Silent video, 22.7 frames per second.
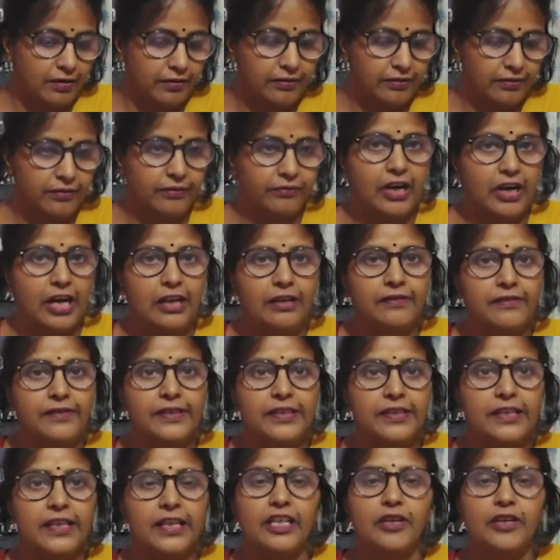
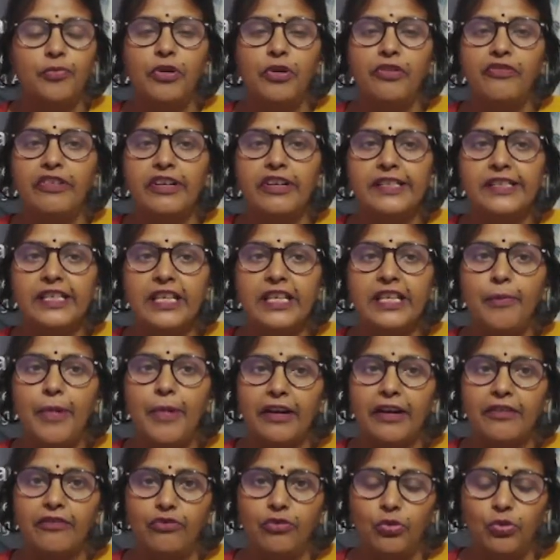valves? It prevents the
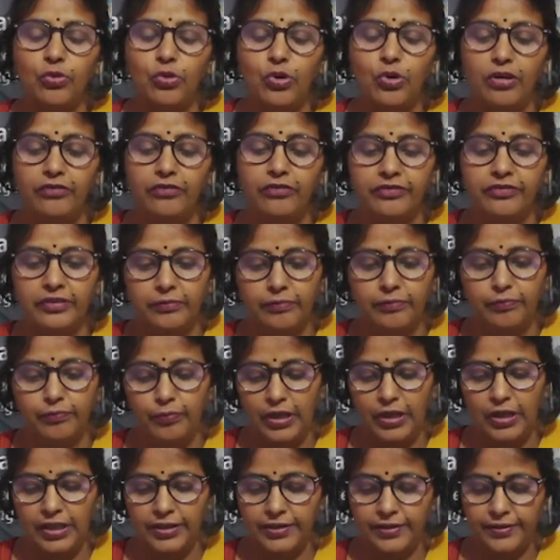backflow of
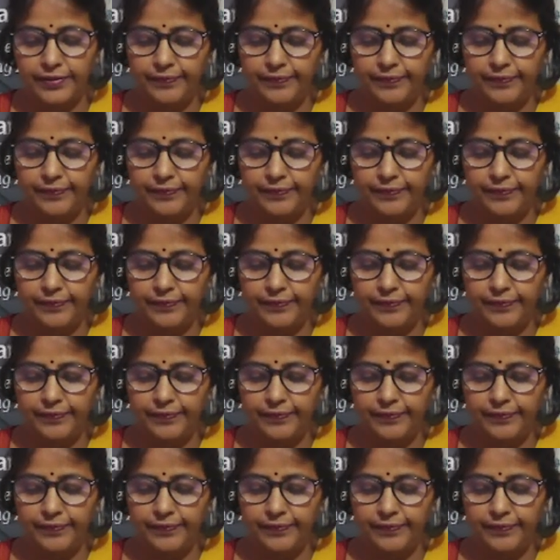blood.